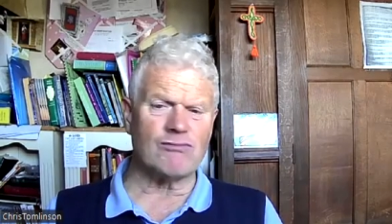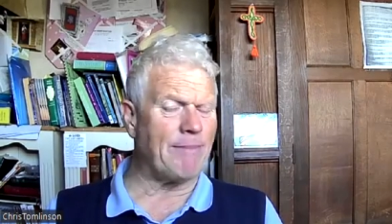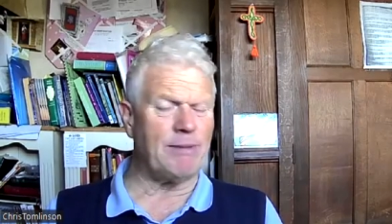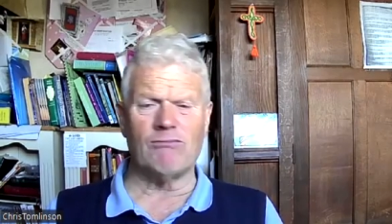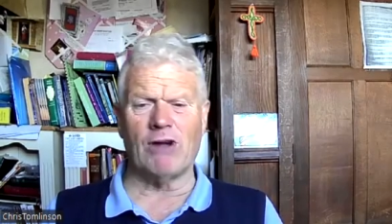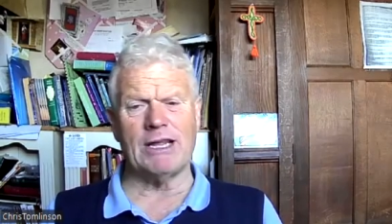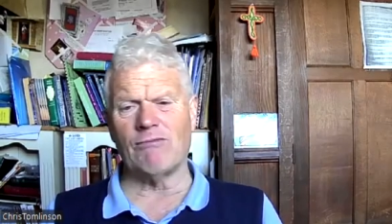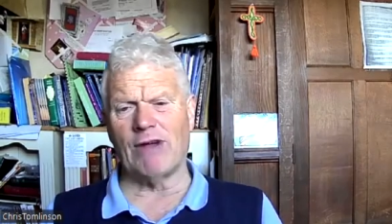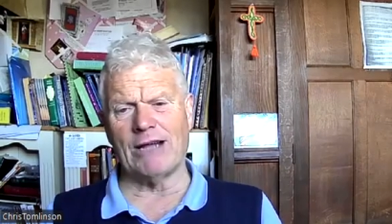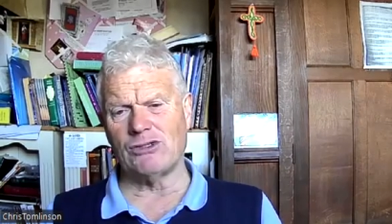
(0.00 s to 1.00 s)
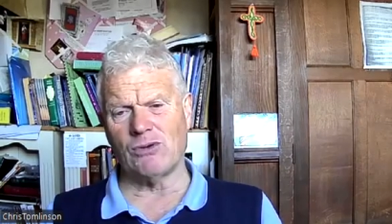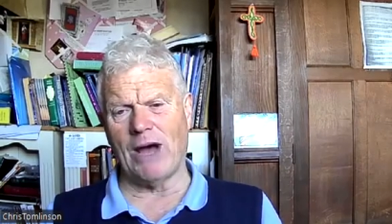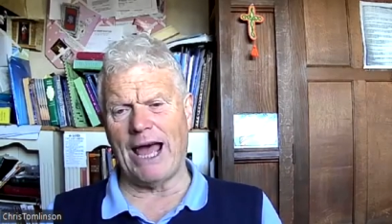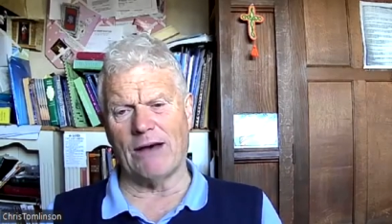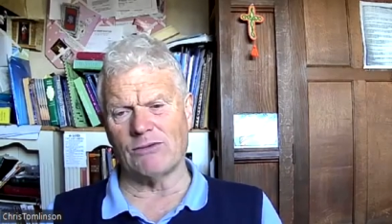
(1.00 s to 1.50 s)
rabbit running around
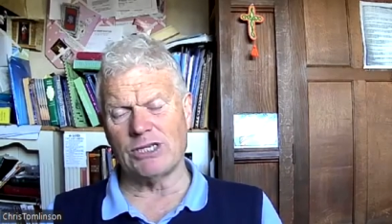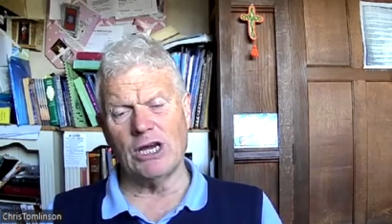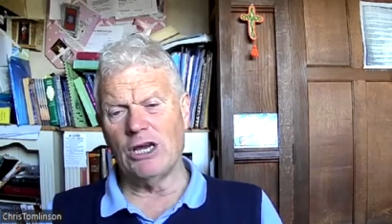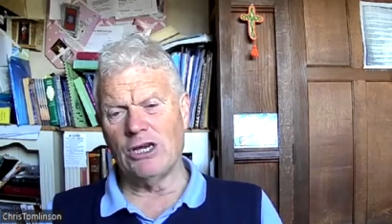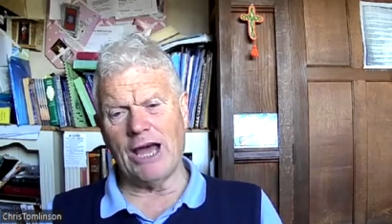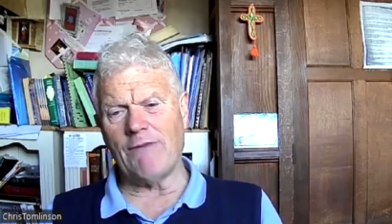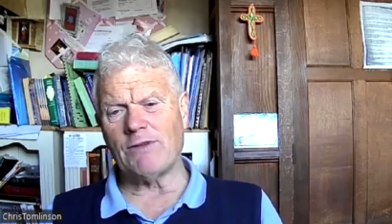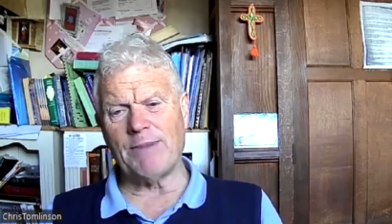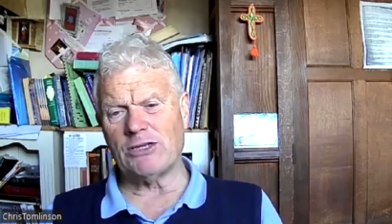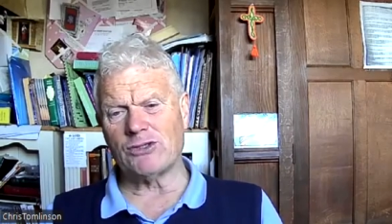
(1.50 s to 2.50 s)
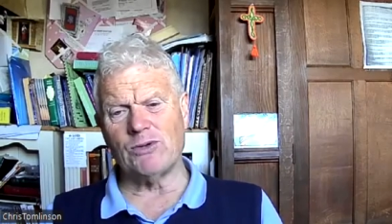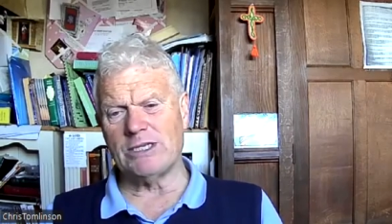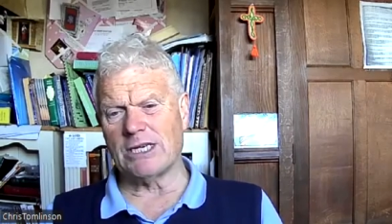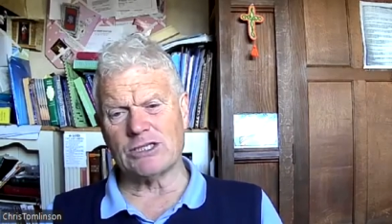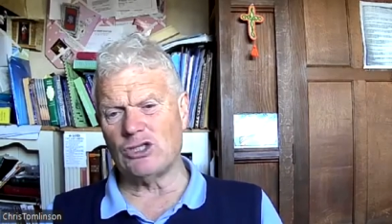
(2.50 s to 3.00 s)
your house, you have to make sure
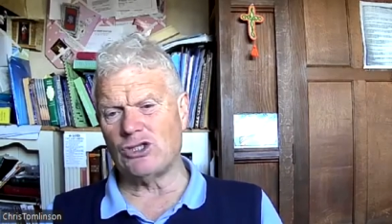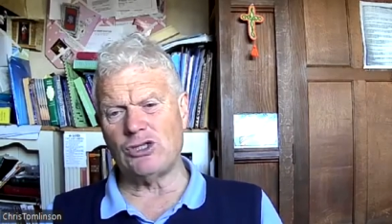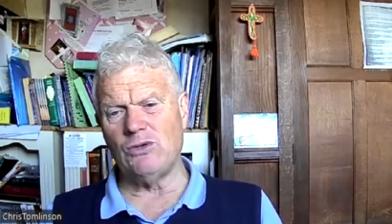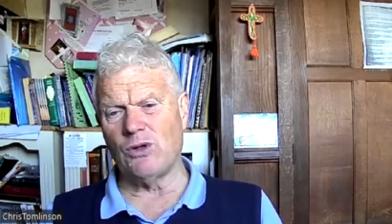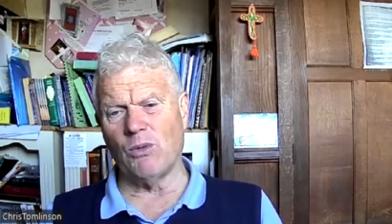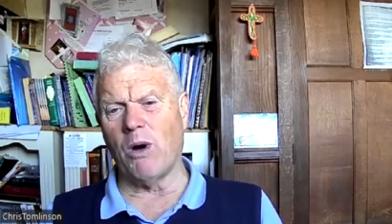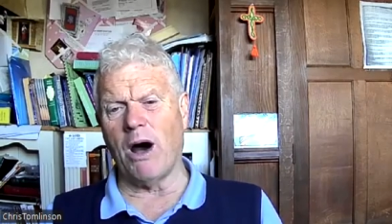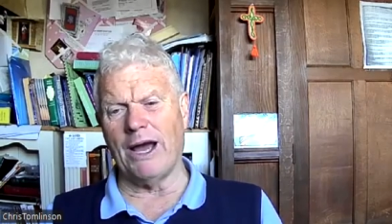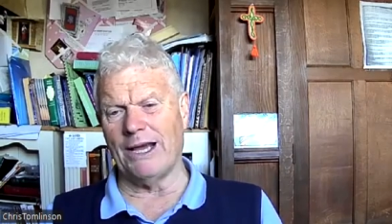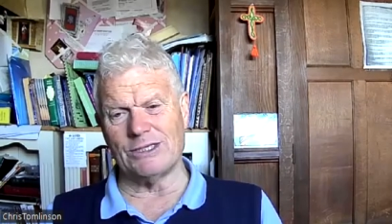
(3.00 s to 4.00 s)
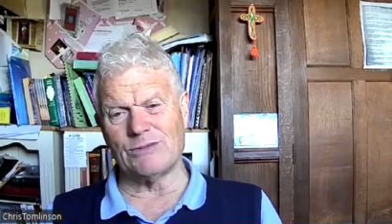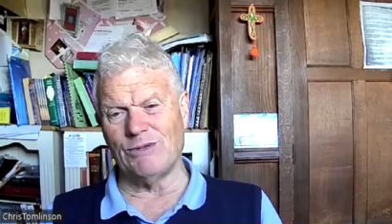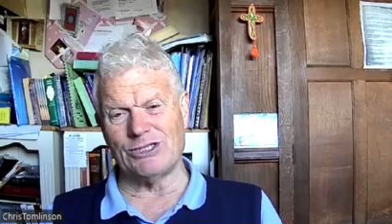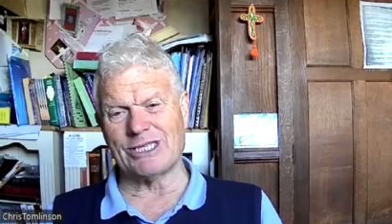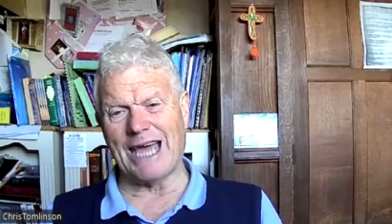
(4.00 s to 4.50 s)
it doesn't chew the wires,
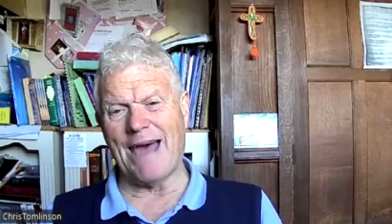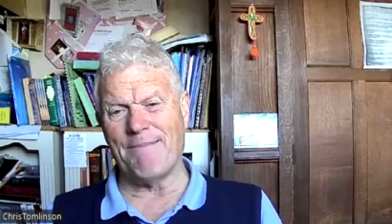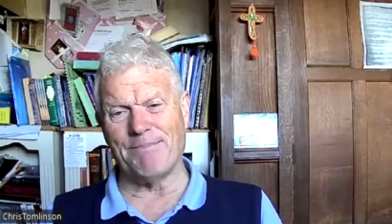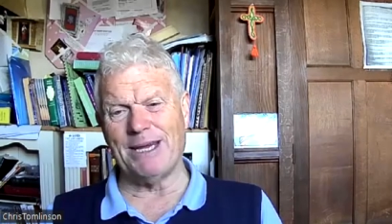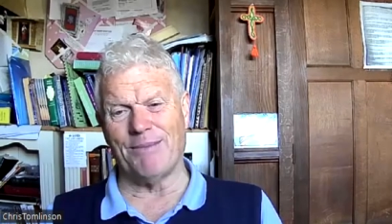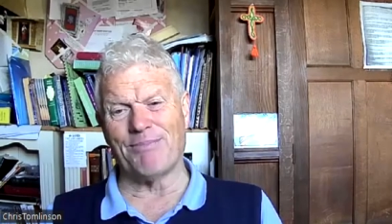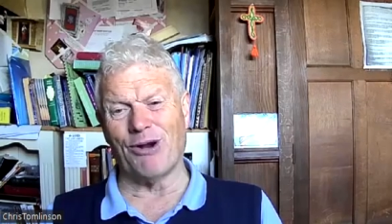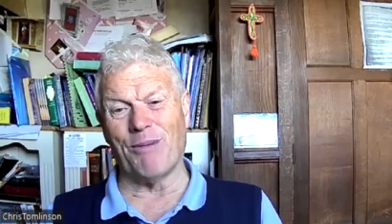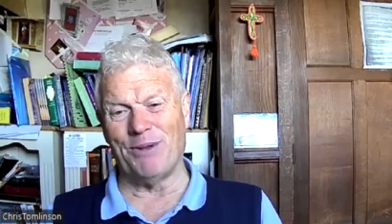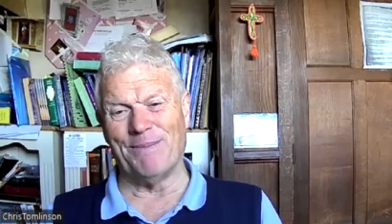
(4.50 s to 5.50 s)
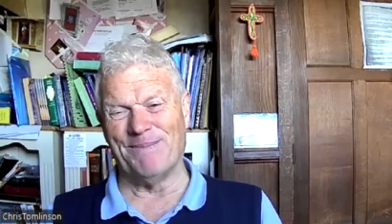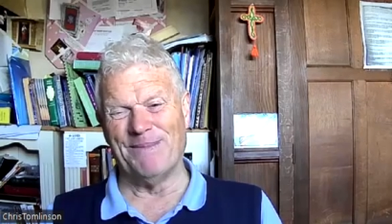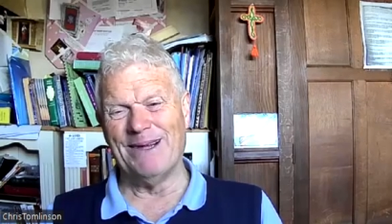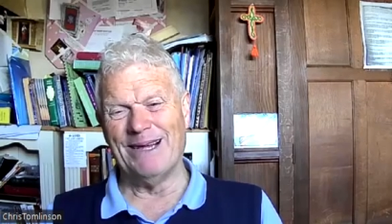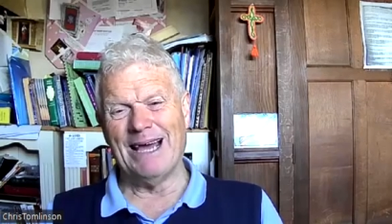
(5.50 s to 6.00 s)
which can be a problem,
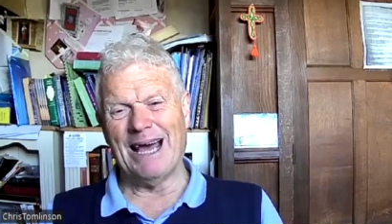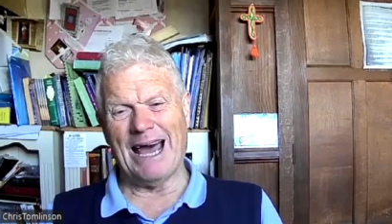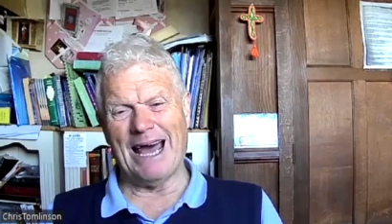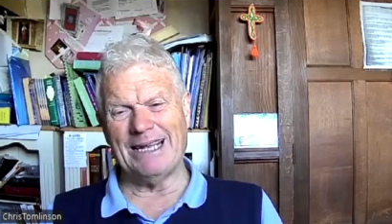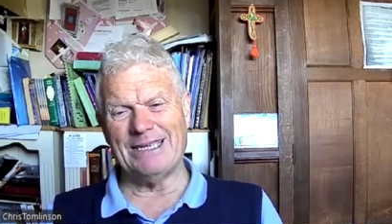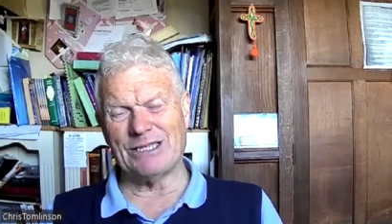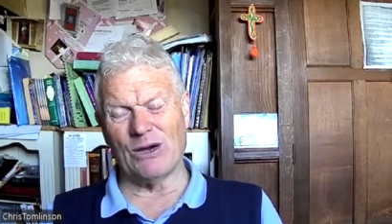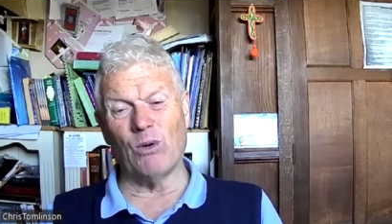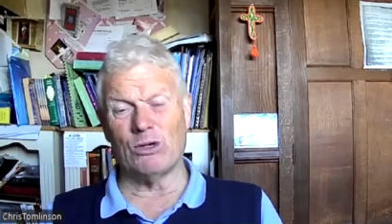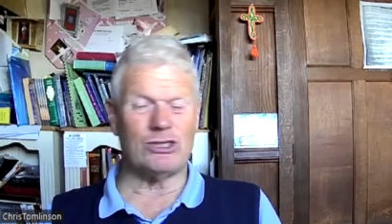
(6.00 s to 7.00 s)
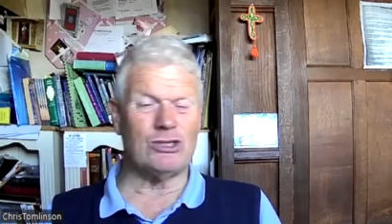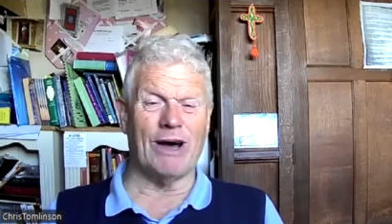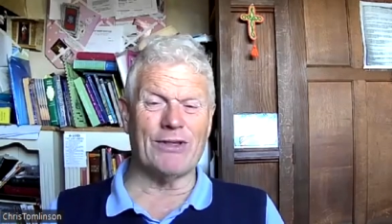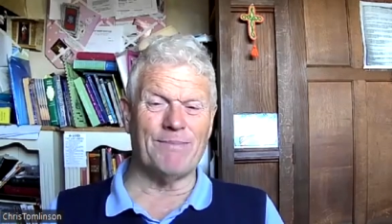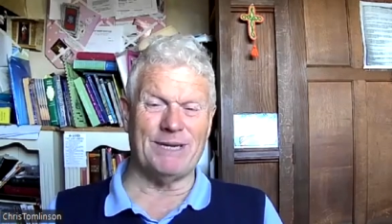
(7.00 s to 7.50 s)
and uh, or chew
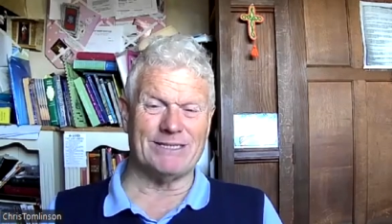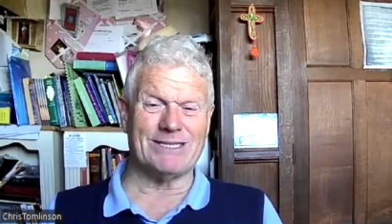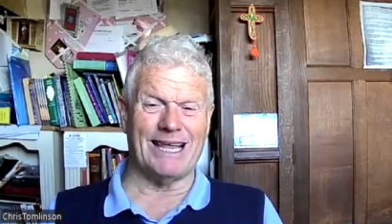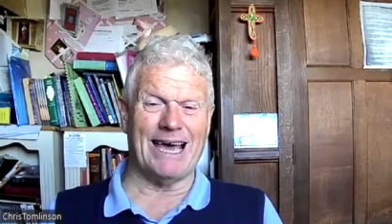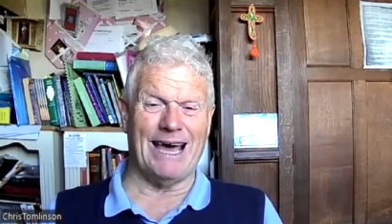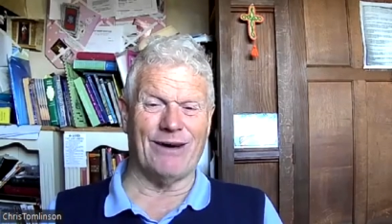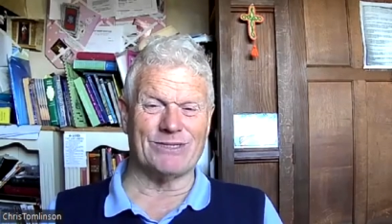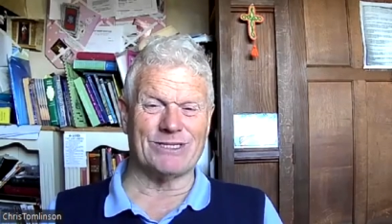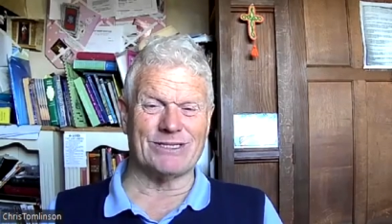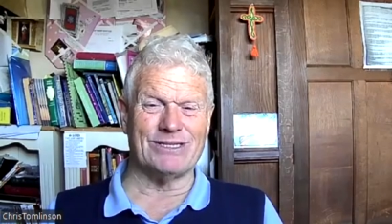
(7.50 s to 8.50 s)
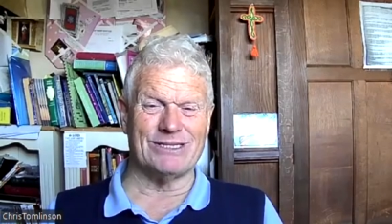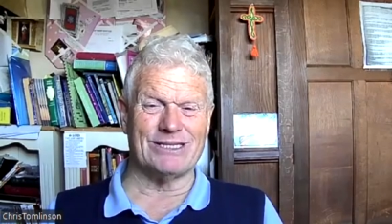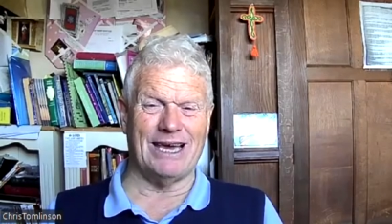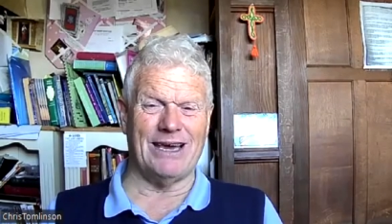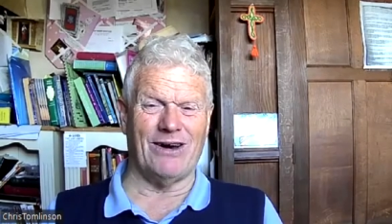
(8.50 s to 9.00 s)
other bits of the house because
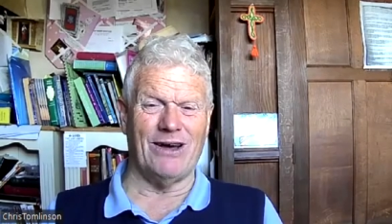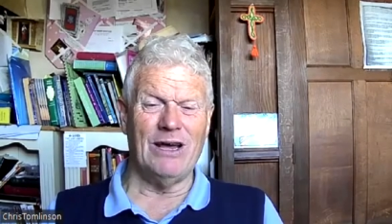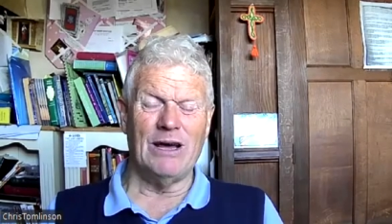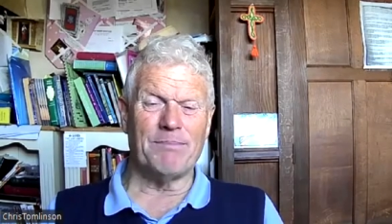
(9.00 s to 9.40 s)
they are.